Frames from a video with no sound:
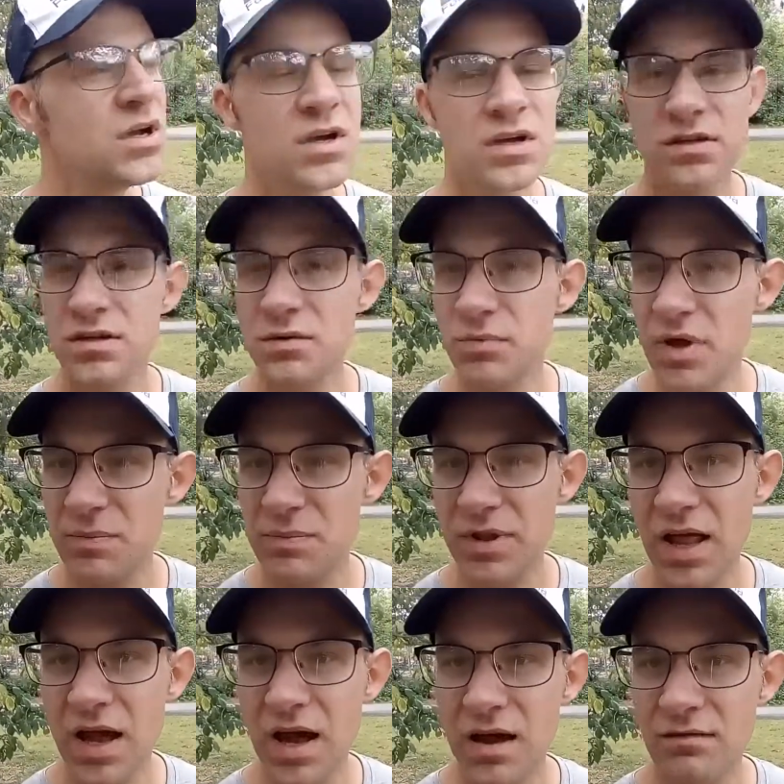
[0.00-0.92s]
then people
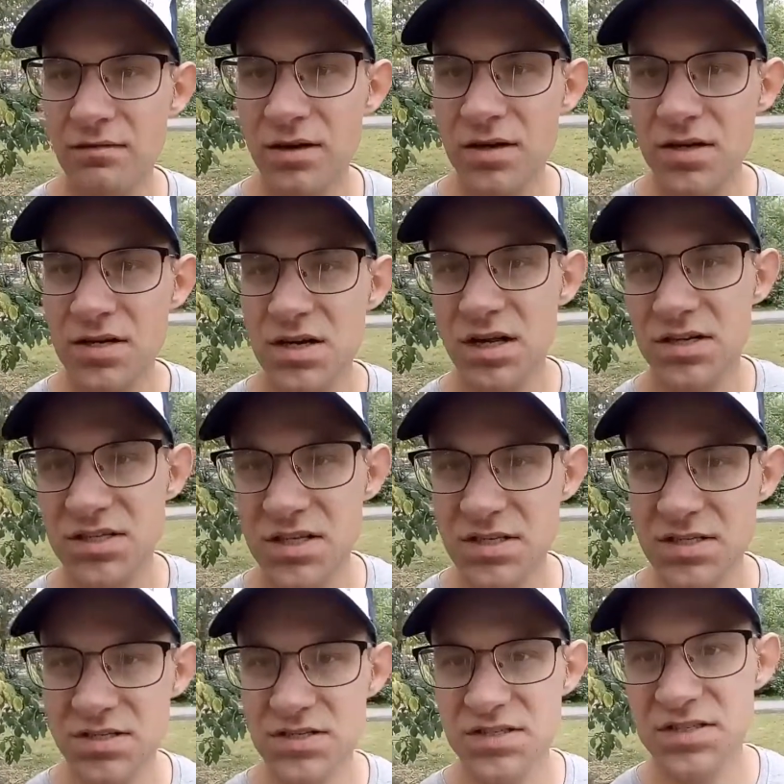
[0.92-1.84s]
have a
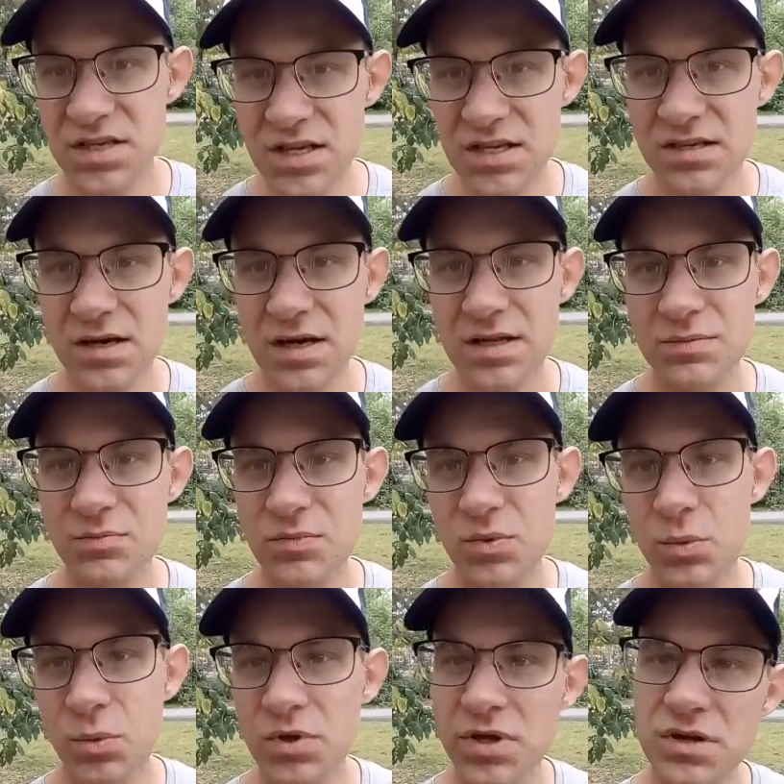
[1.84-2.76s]
chance to see that
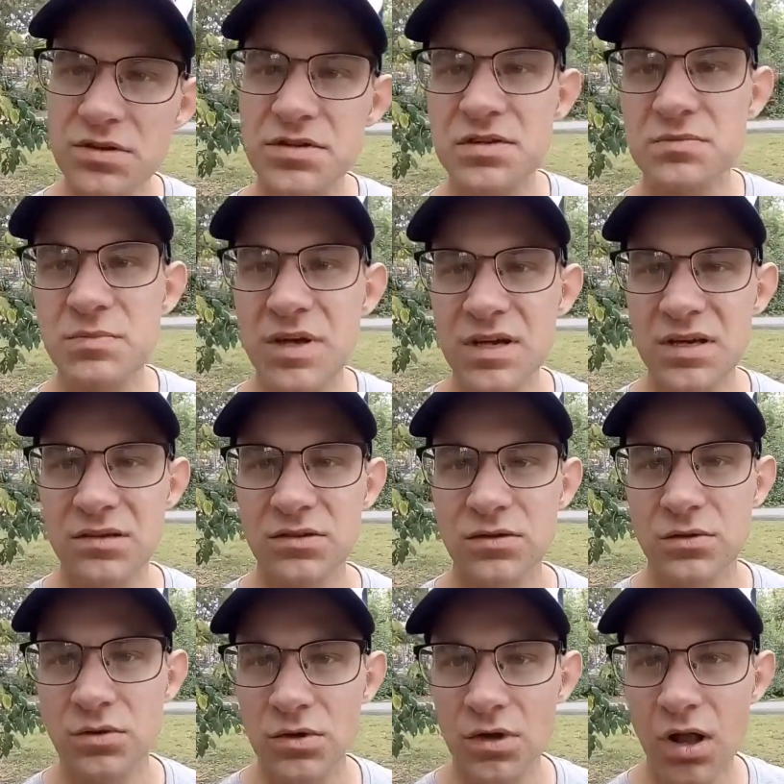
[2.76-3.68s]
without it being
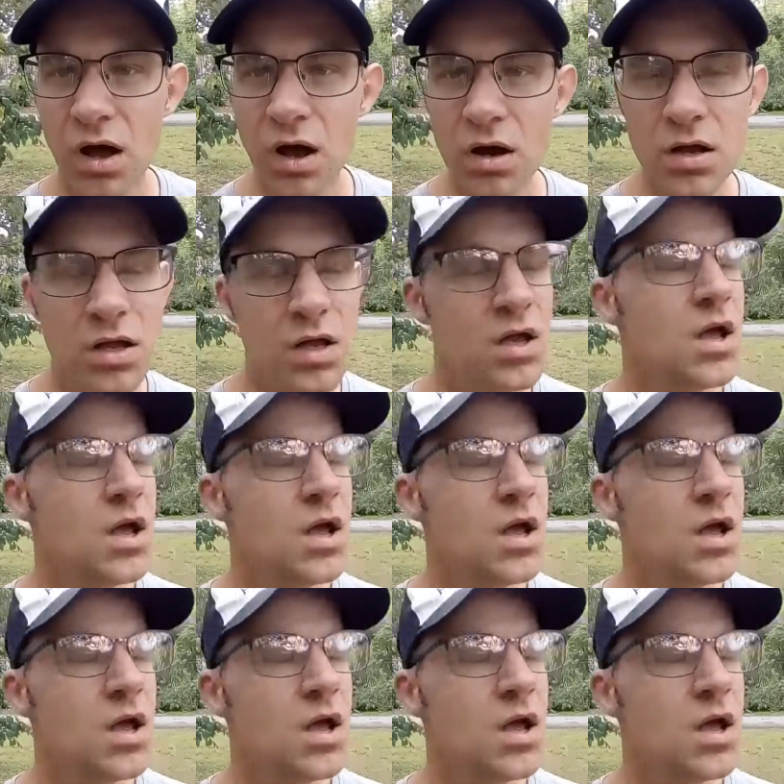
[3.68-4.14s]
too long.